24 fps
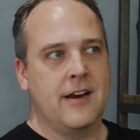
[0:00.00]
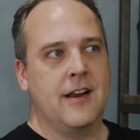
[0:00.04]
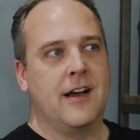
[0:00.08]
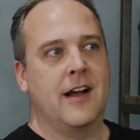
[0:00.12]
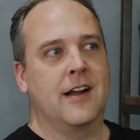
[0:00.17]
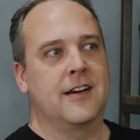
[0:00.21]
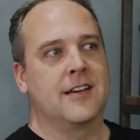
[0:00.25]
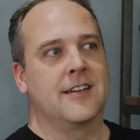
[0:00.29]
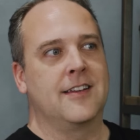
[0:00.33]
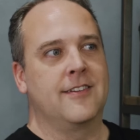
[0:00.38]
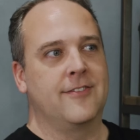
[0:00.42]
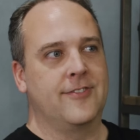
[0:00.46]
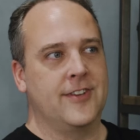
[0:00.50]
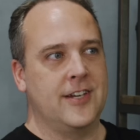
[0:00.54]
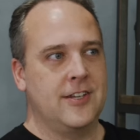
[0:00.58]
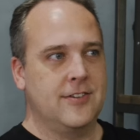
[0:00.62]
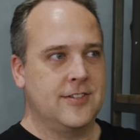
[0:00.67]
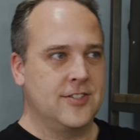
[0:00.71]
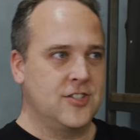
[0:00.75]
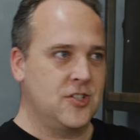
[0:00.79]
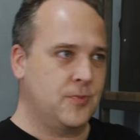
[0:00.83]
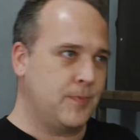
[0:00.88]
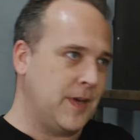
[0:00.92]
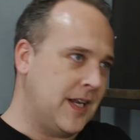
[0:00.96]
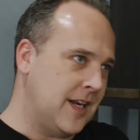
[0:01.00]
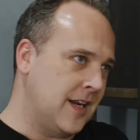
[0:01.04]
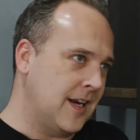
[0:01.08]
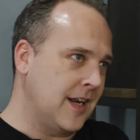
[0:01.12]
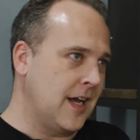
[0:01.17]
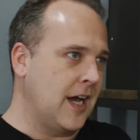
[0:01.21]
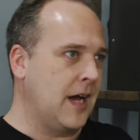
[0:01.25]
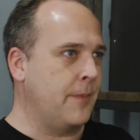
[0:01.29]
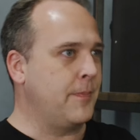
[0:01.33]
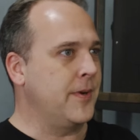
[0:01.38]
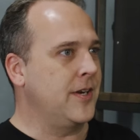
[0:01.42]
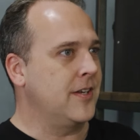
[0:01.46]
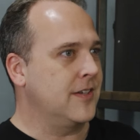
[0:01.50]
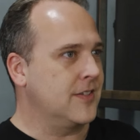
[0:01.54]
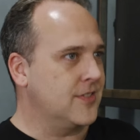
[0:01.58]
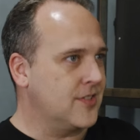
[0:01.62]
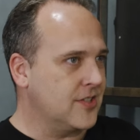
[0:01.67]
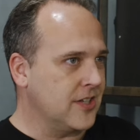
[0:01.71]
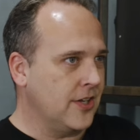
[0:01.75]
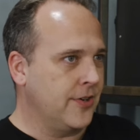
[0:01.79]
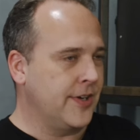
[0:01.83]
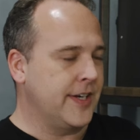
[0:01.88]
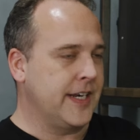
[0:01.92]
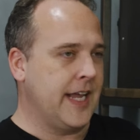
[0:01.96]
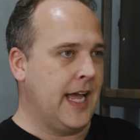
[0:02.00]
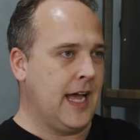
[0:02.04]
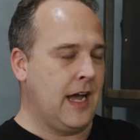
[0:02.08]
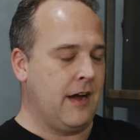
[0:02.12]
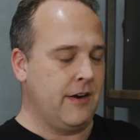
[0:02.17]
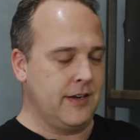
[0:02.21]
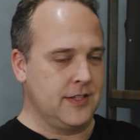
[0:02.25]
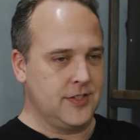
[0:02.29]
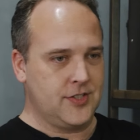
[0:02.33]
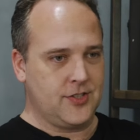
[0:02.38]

down an octave, and you can speed it up, and you can slow it down.